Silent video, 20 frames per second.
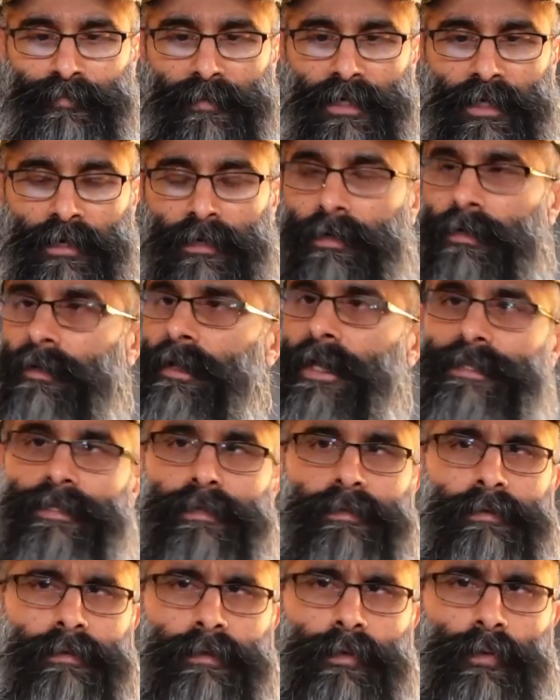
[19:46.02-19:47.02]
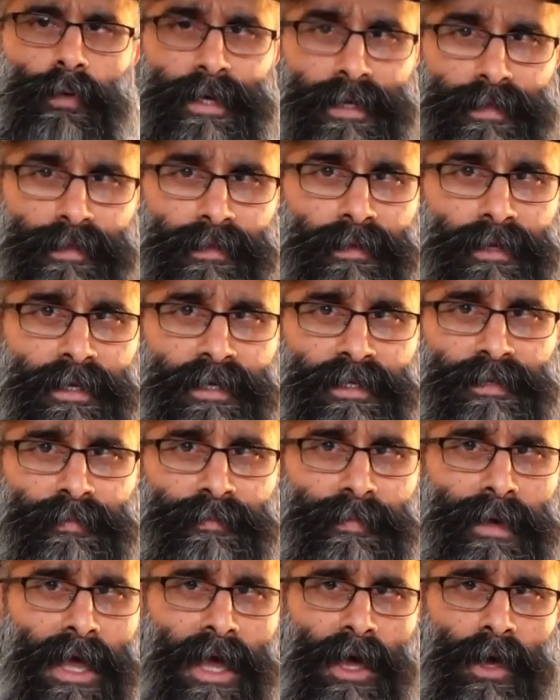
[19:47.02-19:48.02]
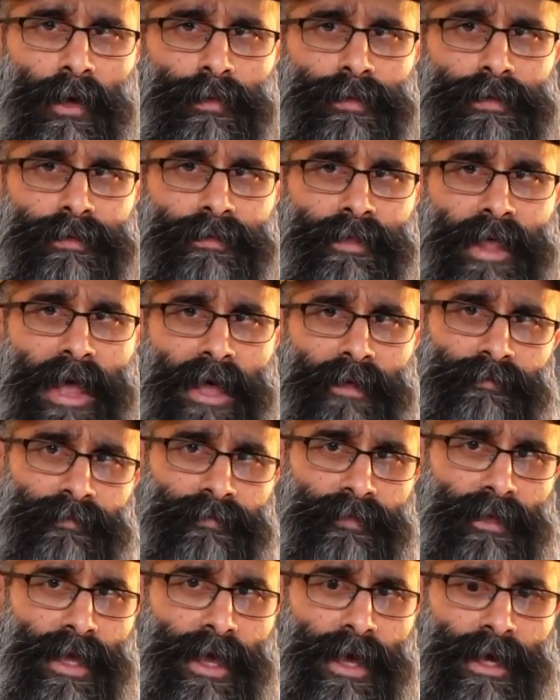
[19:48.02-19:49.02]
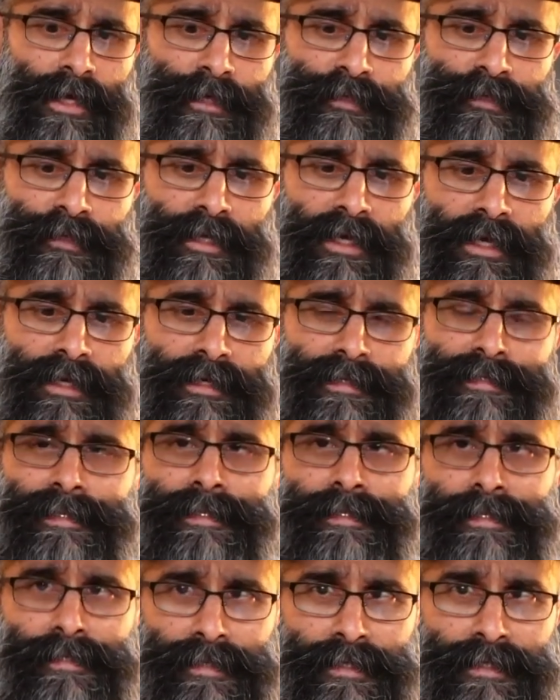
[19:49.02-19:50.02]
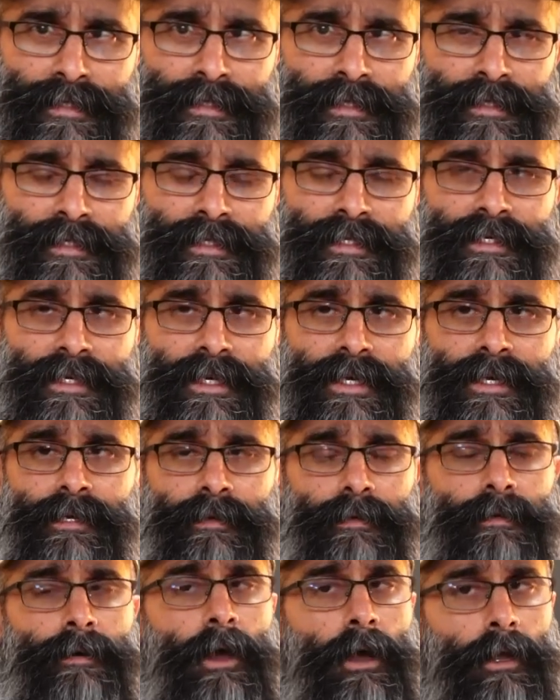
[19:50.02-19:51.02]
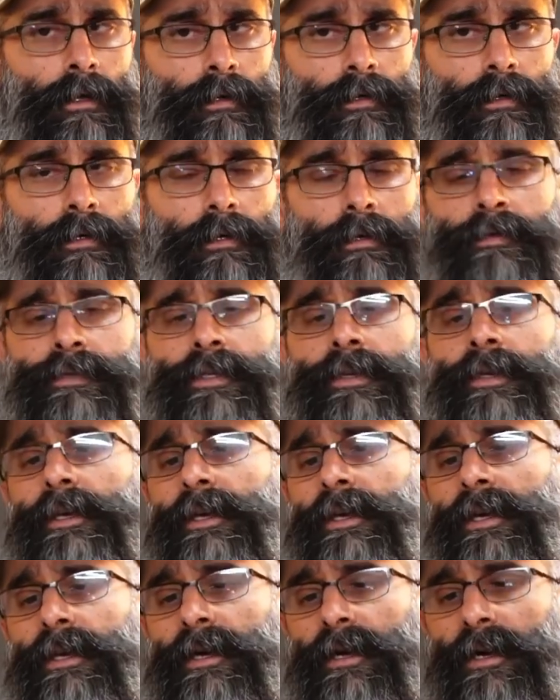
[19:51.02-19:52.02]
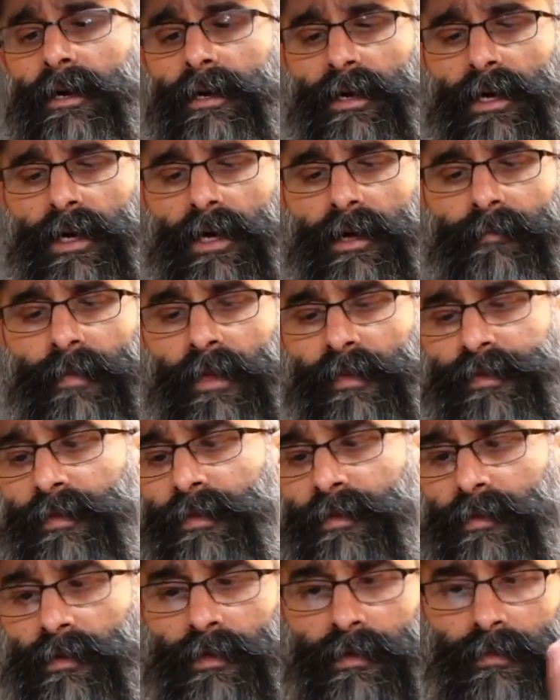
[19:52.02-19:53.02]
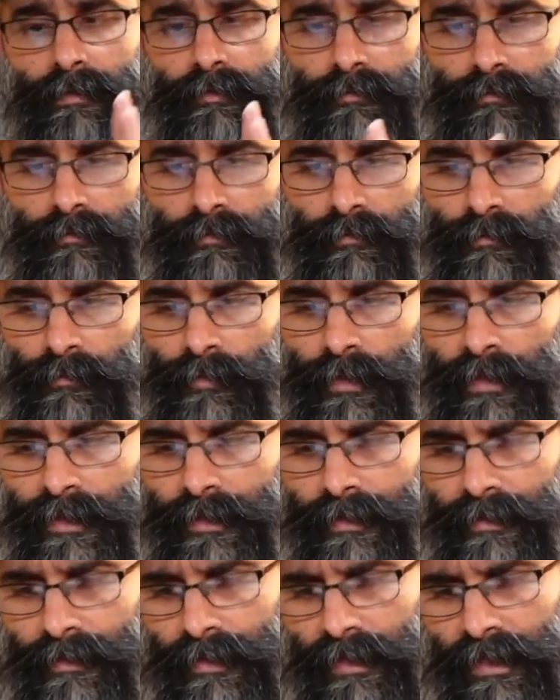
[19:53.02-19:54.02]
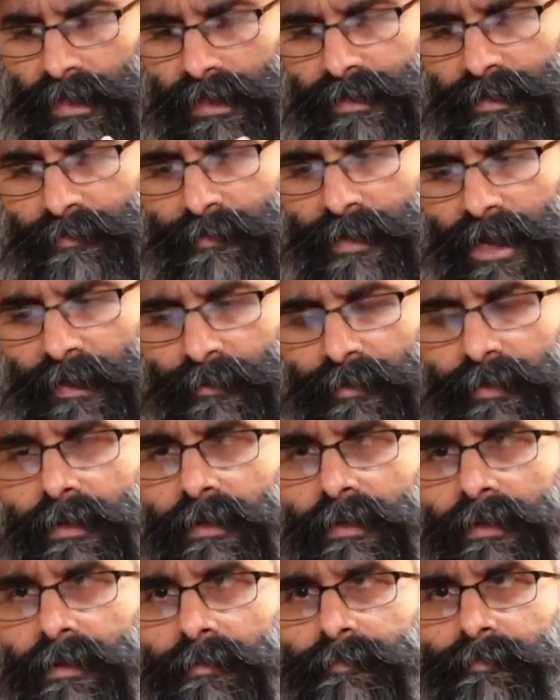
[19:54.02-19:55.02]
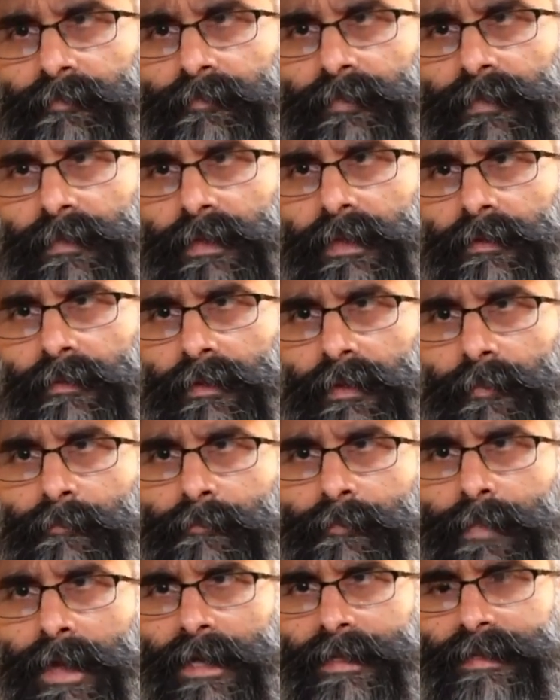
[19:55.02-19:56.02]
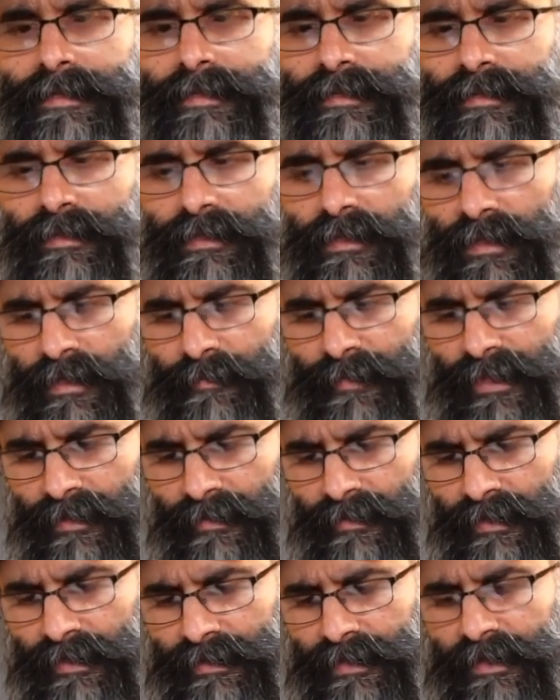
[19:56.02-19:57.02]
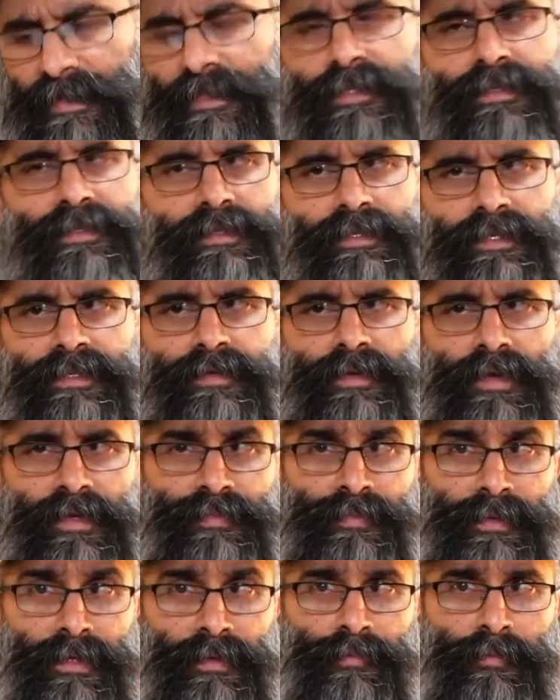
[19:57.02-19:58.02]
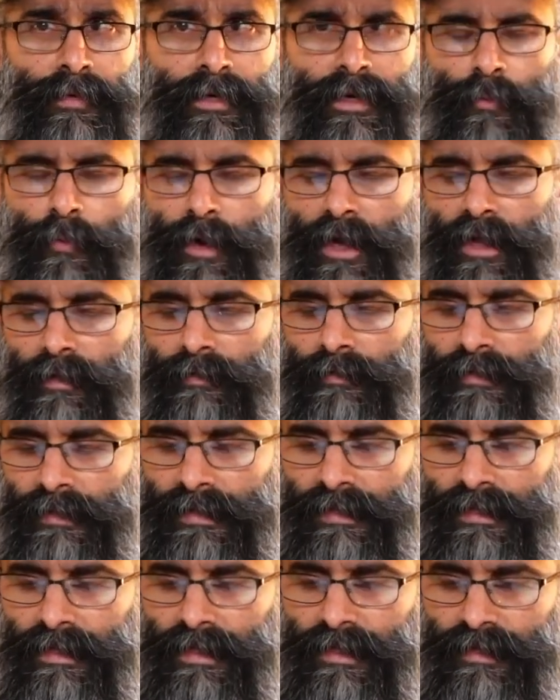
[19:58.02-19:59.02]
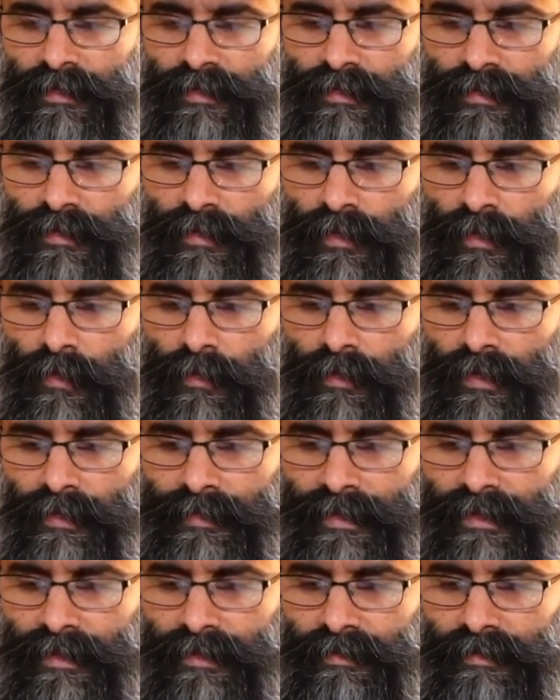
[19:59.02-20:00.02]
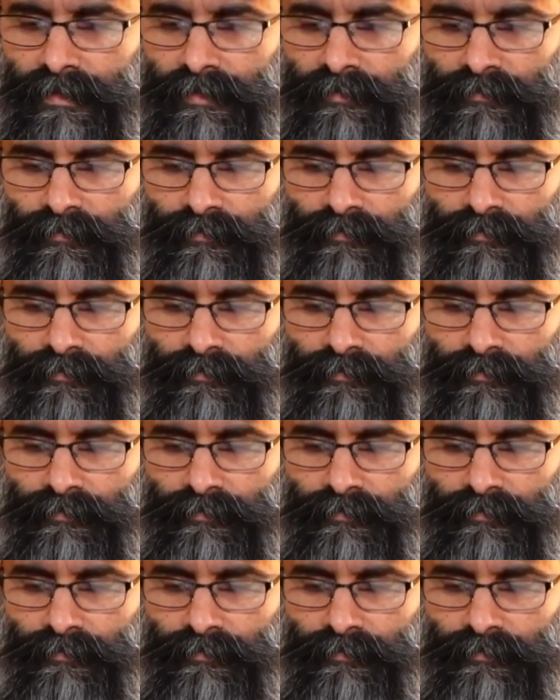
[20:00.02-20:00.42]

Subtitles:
Heard lots of great things about that flash and its consistency and colors. Also heard really good things about the Metz. I mean, this thing is built pretty well. So I mean, it